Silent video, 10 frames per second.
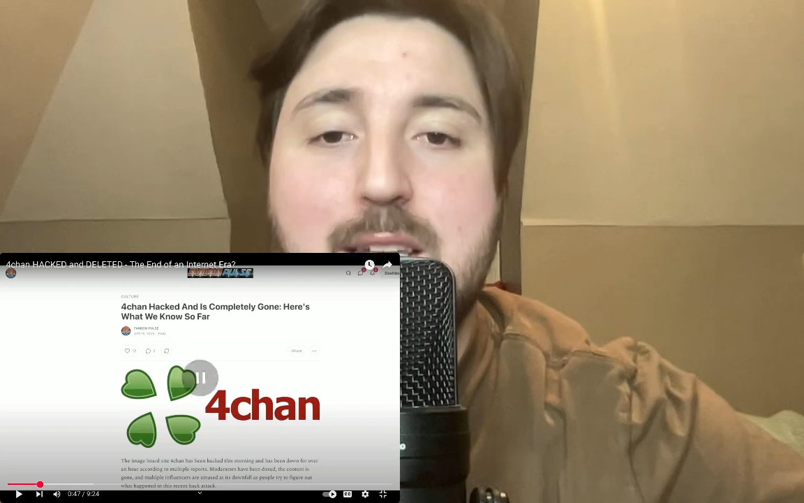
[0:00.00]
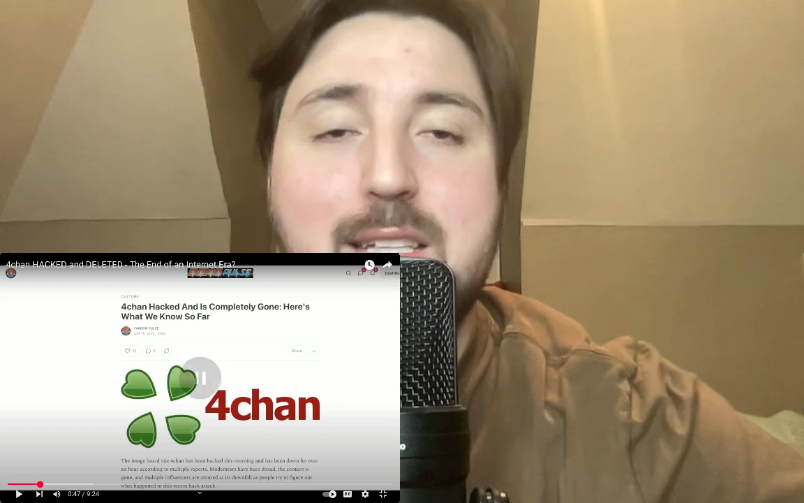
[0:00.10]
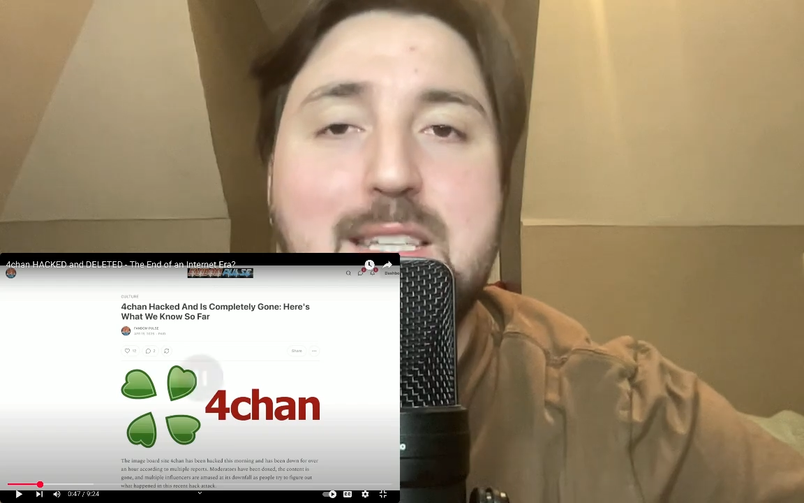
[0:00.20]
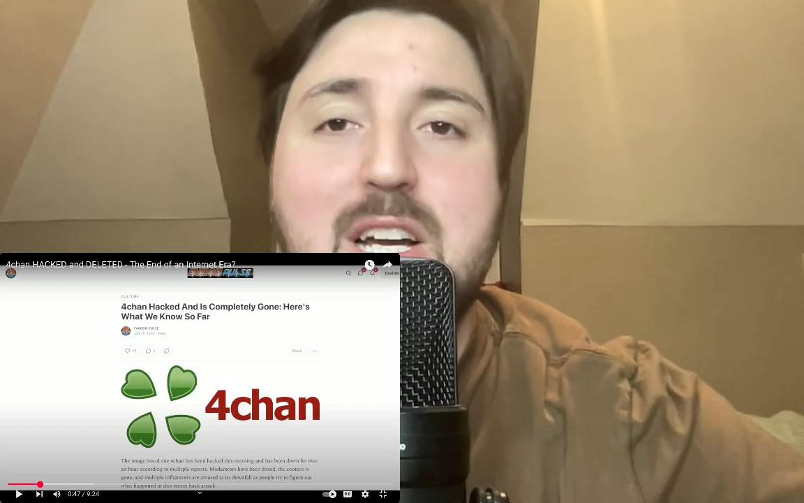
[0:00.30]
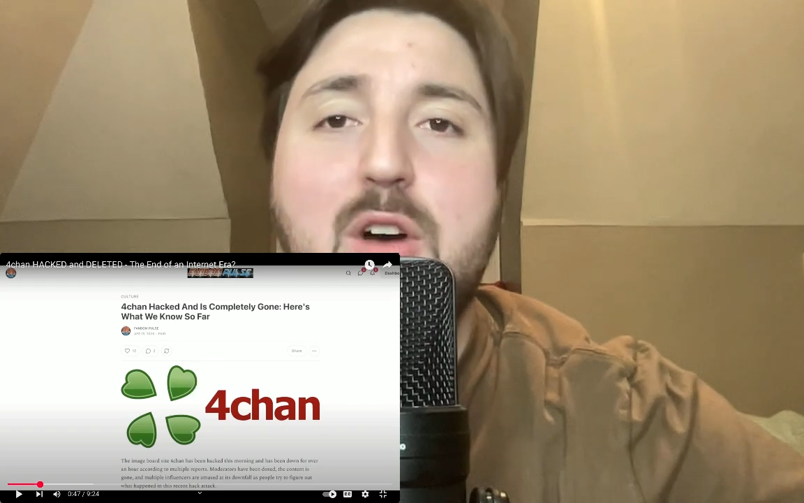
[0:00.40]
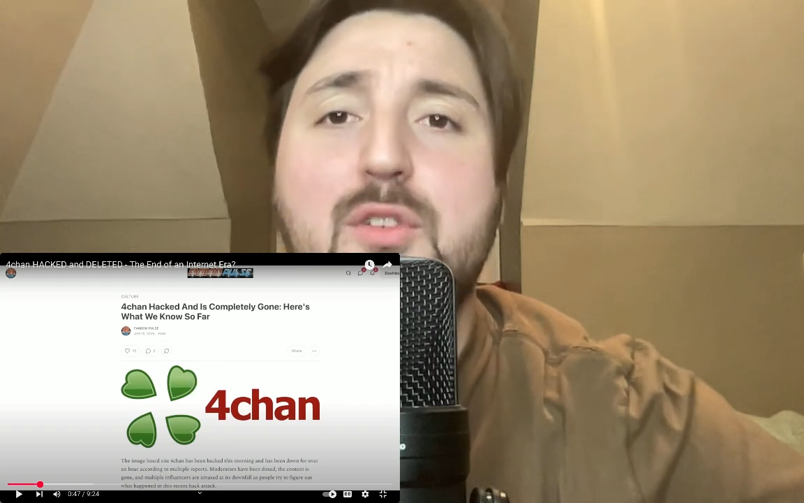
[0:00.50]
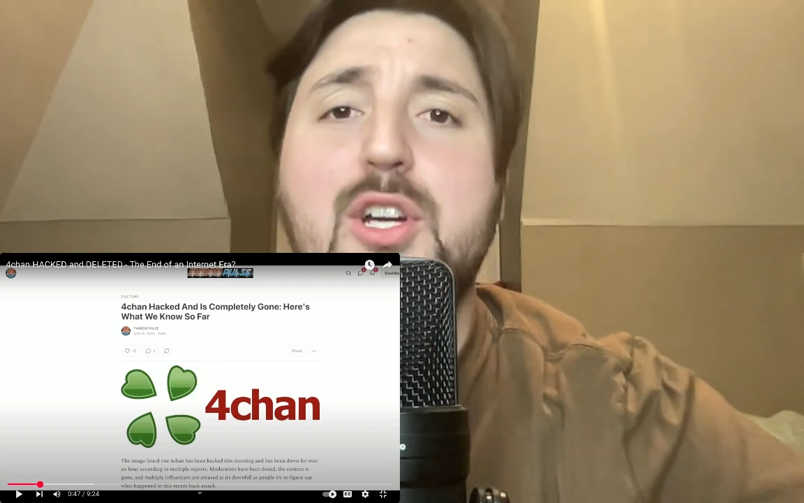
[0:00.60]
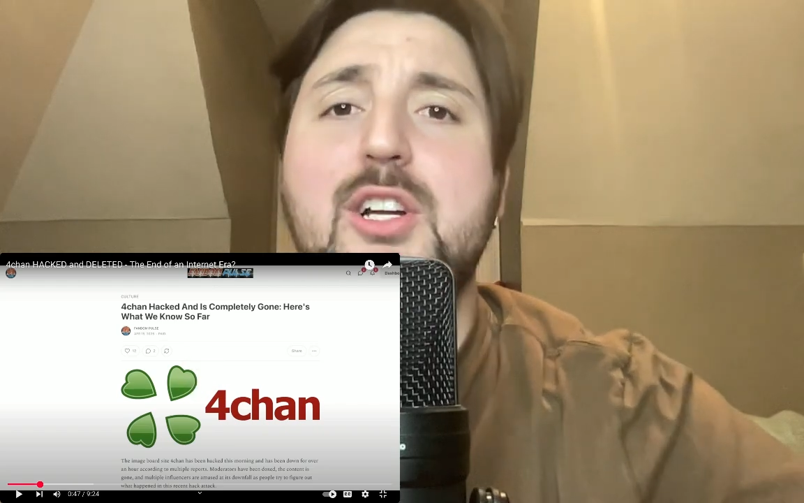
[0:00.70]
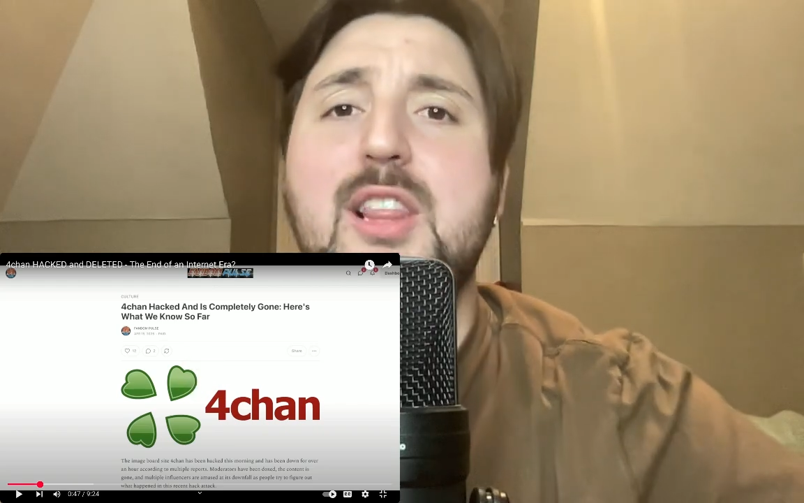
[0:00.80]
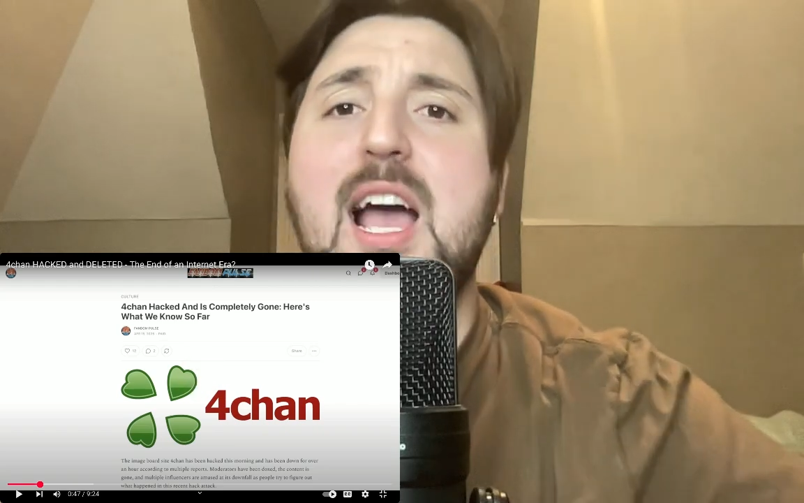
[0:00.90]
He's like over
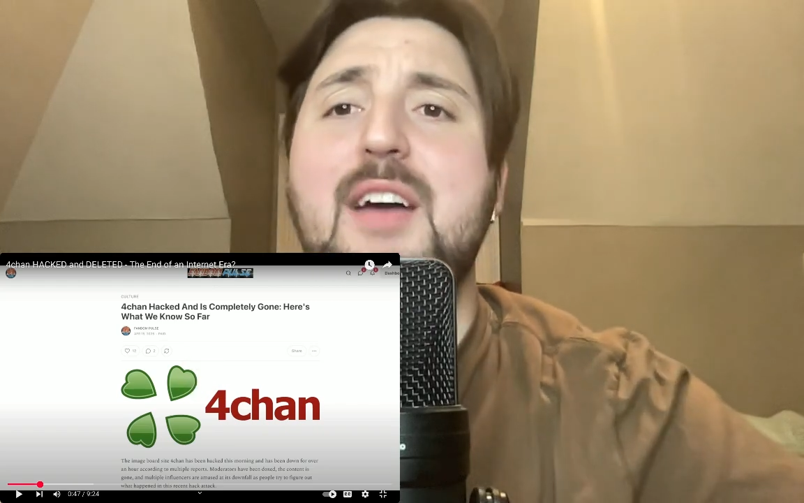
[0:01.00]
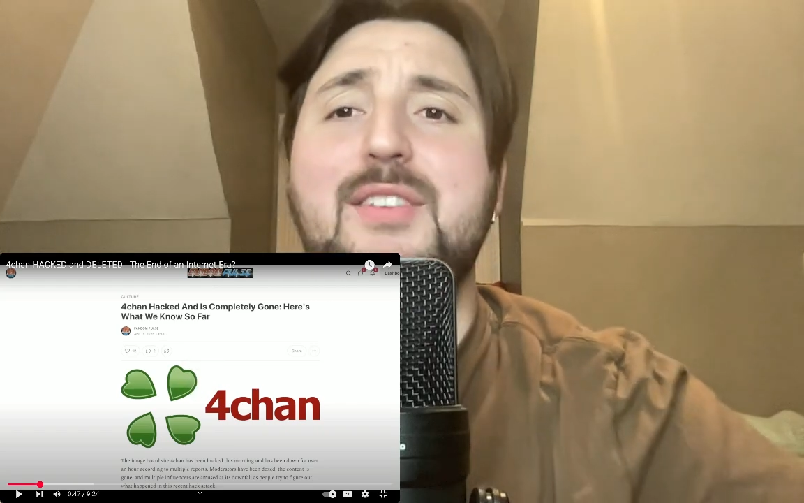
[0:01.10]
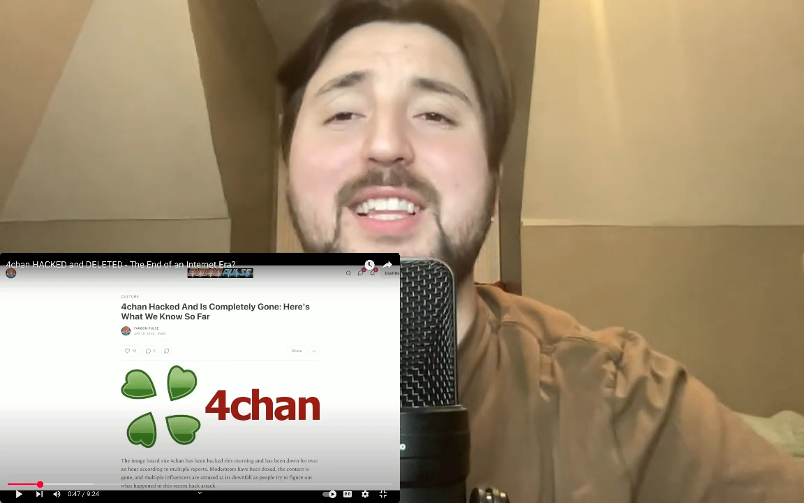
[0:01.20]
here laughing,